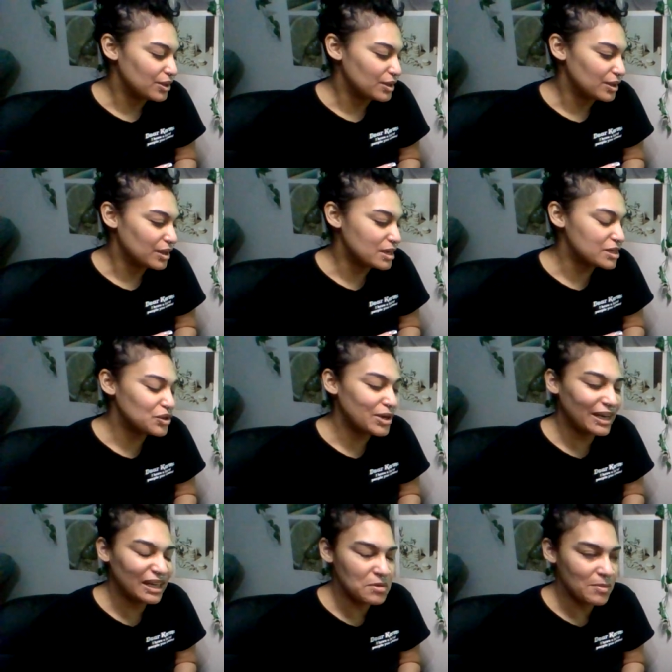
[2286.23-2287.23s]
because you got to
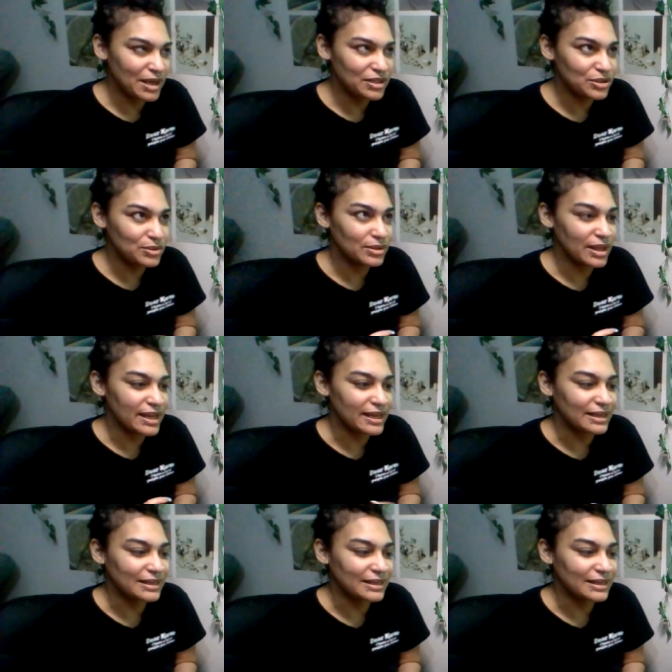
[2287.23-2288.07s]
keep in mind too, like,